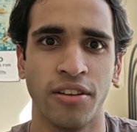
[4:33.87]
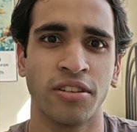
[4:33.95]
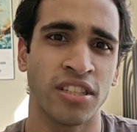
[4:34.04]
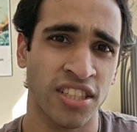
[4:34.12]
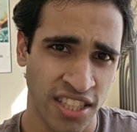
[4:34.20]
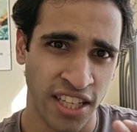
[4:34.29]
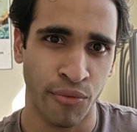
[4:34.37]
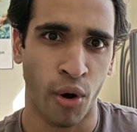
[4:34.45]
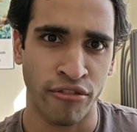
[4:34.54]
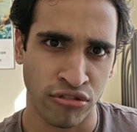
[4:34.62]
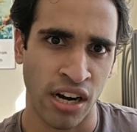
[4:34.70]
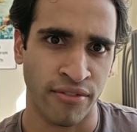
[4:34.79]
you can see
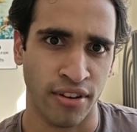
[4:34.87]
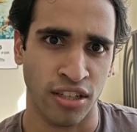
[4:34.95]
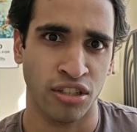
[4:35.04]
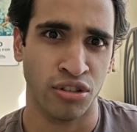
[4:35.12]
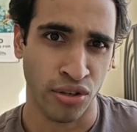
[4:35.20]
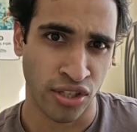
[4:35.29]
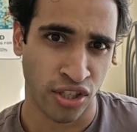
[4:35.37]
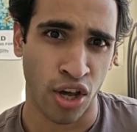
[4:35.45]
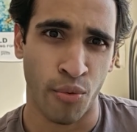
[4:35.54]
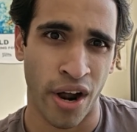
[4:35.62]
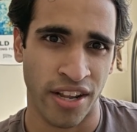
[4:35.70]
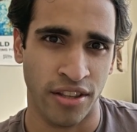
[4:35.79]
why Frankfurt are doing so
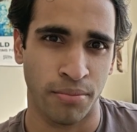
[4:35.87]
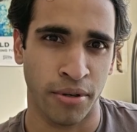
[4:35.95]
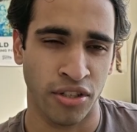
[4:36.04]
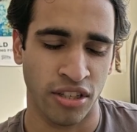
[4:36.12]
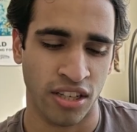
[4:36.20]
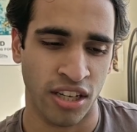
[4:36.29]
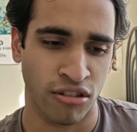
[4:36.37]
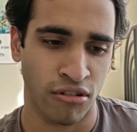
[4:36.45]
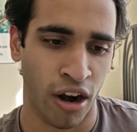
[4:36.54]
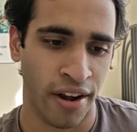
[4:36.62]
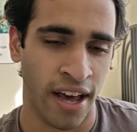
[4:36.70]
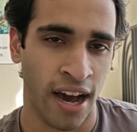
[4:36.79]
well in the Bundesliga
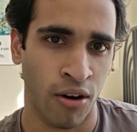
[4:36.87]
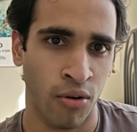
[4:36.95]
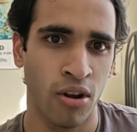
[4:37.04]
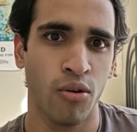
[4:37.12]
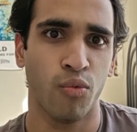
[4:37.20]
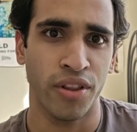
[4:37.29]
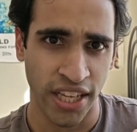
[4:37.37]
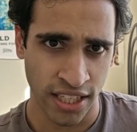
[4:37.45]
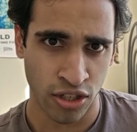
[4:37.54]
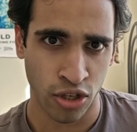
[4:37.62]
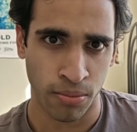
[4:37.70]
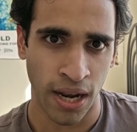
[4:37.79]
right now with
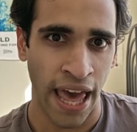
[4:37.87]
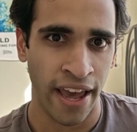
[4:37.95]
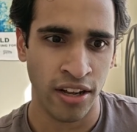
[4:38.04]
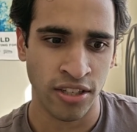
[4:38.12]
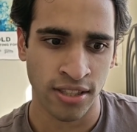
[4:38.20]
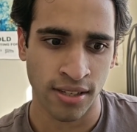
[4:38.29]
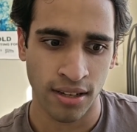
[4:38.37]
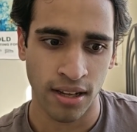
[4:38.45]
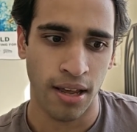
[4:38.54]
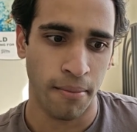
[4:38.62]
these two players.